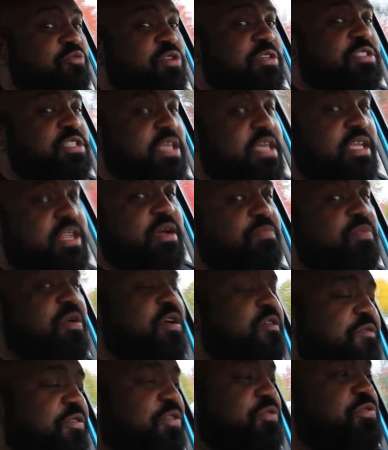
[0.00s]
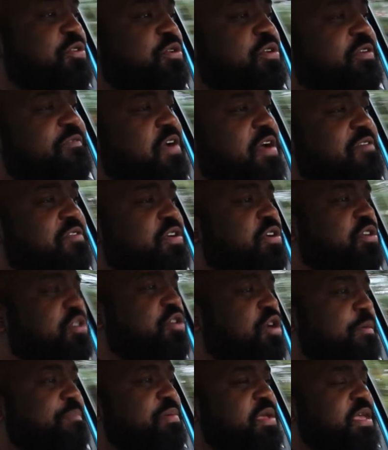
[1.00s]
Once you get up over 3,500
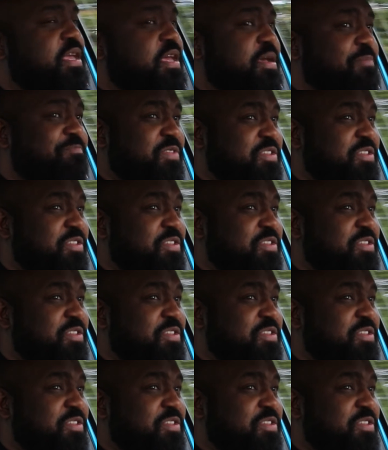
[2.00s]
RPM,